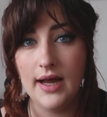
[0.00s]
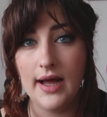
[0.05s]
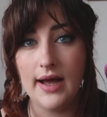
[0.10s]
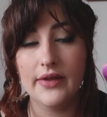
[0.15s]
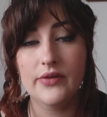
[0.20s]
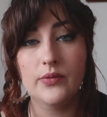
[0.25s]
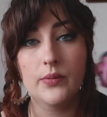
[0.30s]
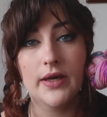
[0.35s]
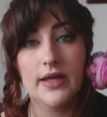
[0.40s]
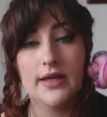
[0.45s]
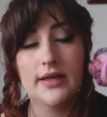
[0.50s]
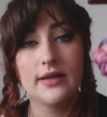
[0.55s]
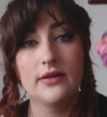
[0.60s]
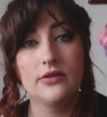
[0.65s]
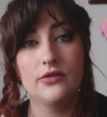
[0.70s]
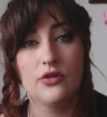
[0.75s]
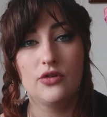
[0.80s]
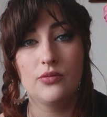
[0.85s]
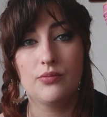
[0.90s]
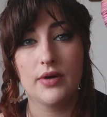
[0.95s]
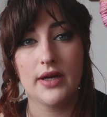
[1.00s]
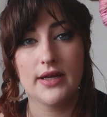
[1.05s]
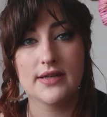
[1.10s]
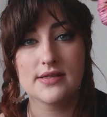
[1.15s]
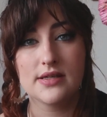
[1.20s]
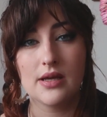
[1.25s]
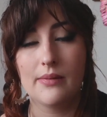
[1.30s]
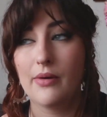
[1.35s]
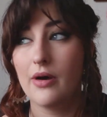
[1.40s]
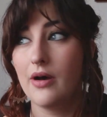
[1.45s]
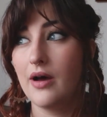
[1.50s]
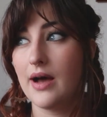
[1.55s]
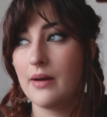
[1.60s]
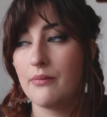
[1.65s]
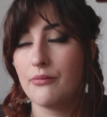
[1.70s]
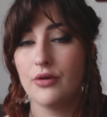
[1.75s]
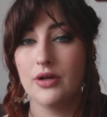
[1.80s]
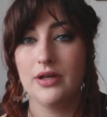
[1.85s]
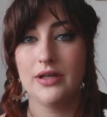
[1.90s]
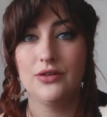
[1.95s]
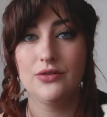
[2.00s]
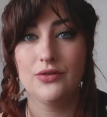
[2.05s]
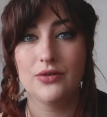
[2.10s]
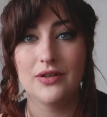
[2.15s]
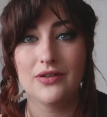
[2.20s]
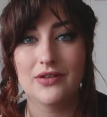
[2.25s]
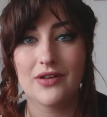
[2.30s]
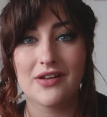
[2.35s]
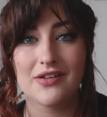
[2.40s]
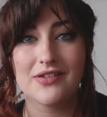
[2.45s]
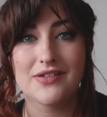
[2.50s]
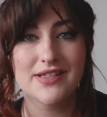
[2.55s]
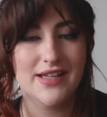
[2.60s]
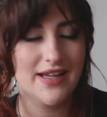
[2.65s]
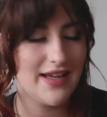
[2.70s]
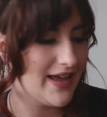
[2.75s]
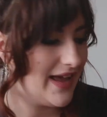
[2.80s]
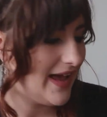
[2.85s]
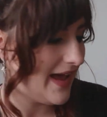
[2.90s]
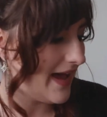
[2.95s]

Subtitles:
as we're getting into spring and summer. I'm really into these colors.